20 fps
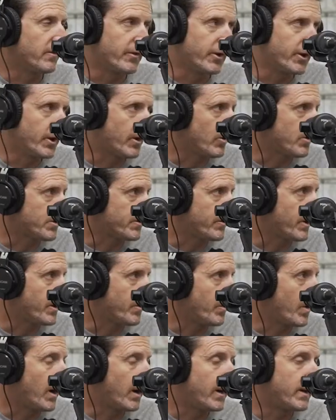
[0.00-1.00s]
very close friend of
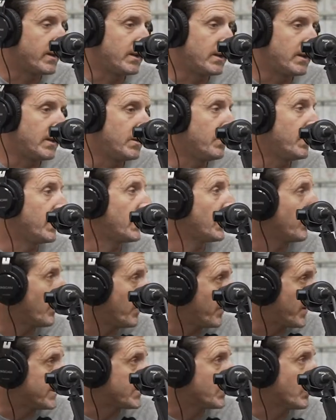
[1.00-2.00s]
mine, and he became a
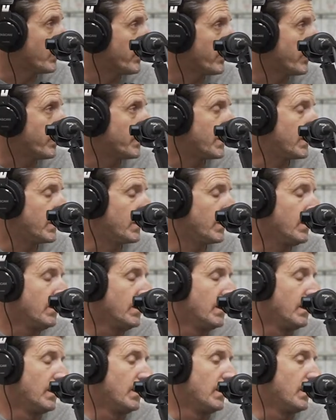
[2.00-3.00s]
mentor for me.
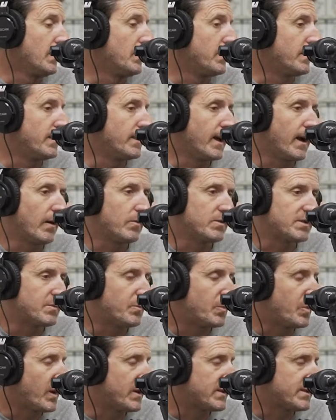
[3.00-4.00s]
That was the
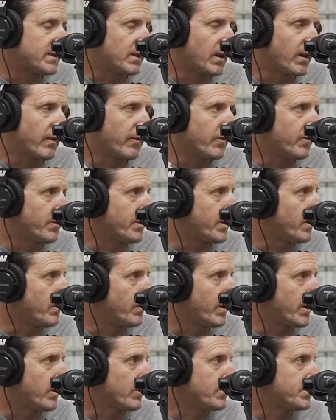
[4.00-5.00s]
best thing I've ever done in
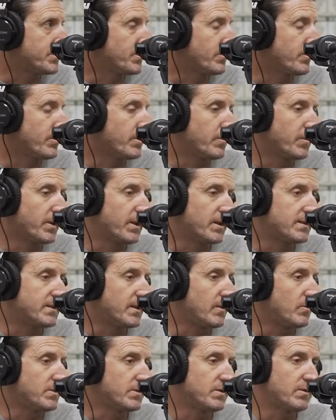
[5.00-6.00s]
my coaching career because I
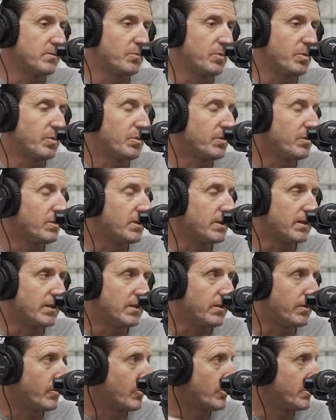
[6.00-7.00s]
was completely
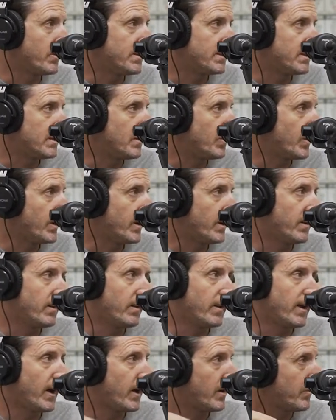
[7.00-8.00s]
thrown in the deep end,
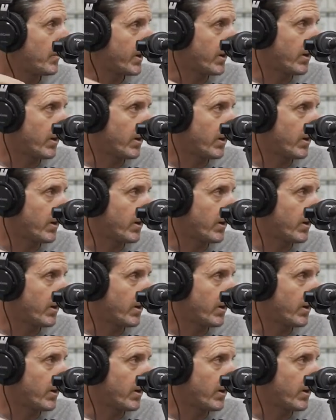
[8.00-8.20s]
out of my